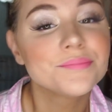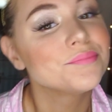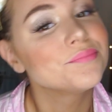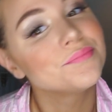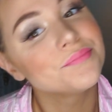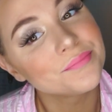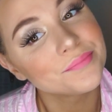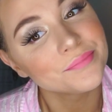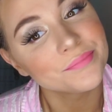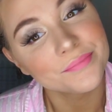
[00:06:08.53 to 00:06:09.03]

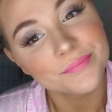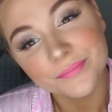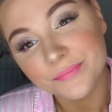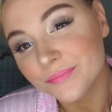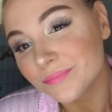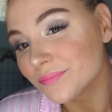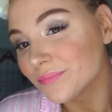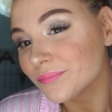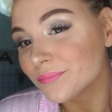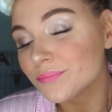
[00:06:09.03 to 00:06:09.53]
And that is
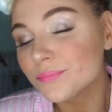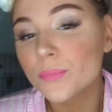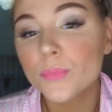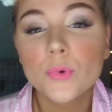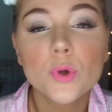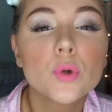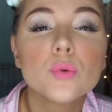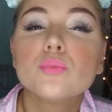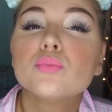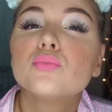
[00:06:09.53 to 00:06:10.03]
it for
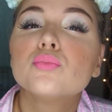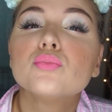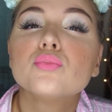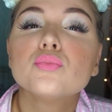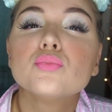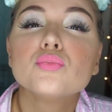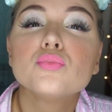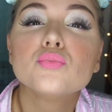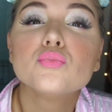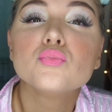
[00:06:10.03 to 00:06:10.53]
this
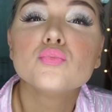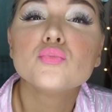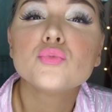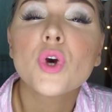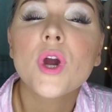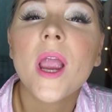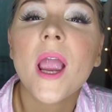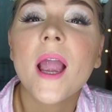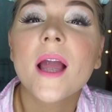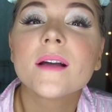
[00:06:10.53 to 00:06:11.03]
video. I hope
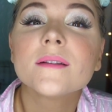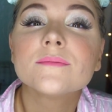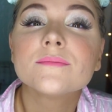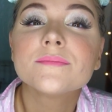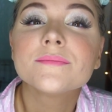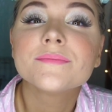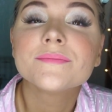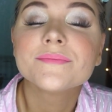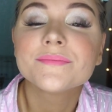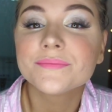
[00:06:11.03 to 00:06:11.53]
you
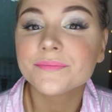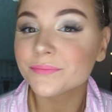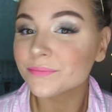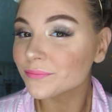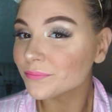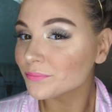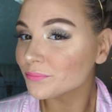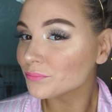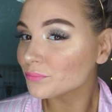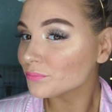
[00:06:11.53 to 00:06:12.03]
enjoyed,
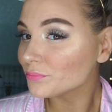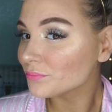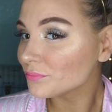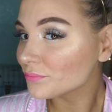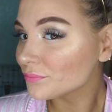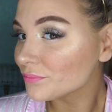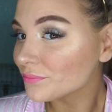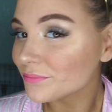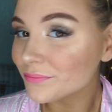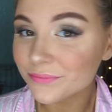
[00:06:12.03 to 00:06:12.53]
and if you
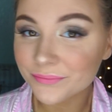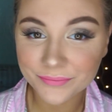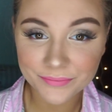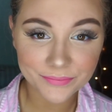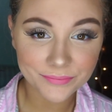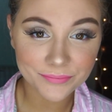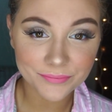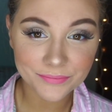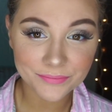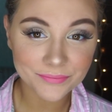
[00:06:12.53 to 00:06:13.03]
did,
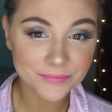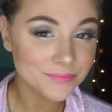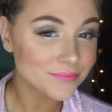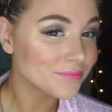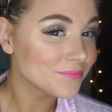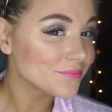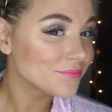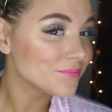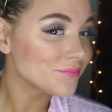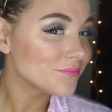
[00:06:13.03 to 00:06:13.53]
like and
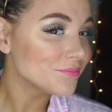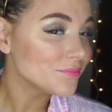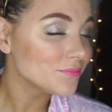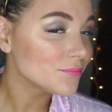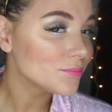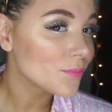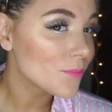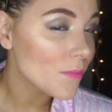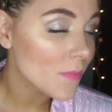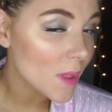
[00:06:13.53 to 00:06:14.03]

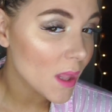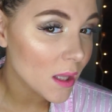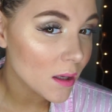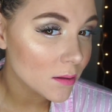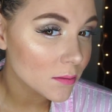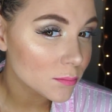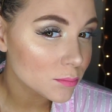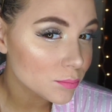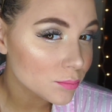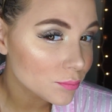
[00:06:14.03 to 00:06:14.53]
subscribe,
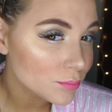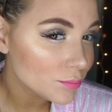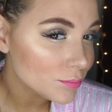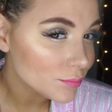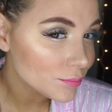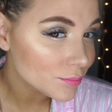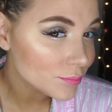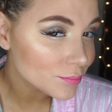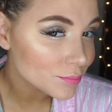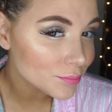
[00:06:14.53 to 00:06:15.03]
and
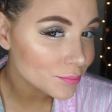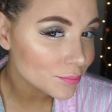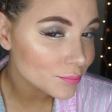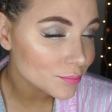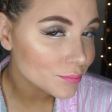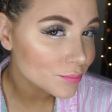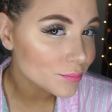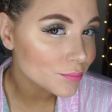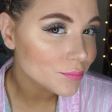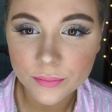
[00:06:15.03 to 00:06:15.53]
we will
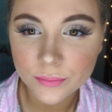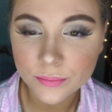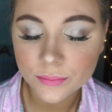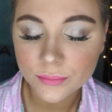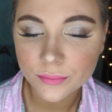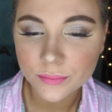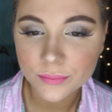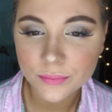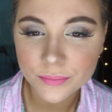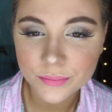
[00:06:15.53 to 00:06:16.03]
see you
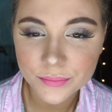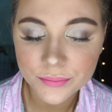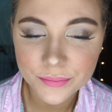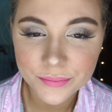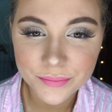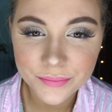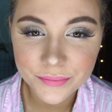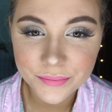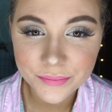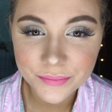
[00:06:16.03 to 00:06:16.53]
in the
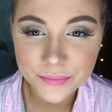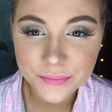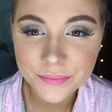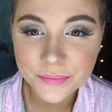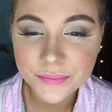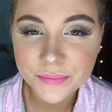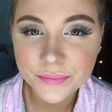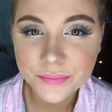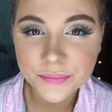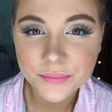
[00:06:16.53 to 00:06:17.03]
next
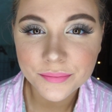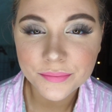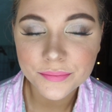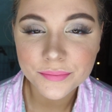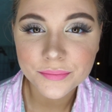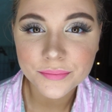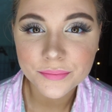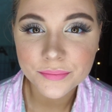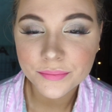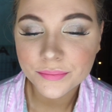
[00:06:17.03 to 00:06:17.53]
video.
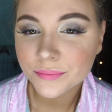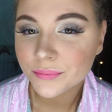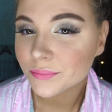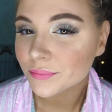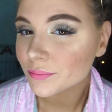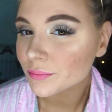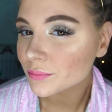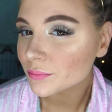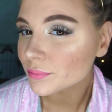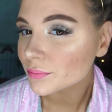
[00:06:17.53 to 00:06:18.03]

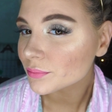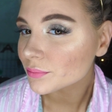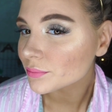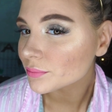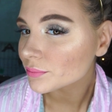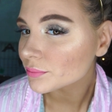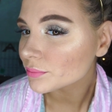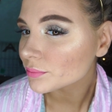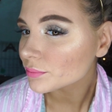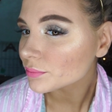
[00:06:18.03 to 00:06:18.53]
Bye.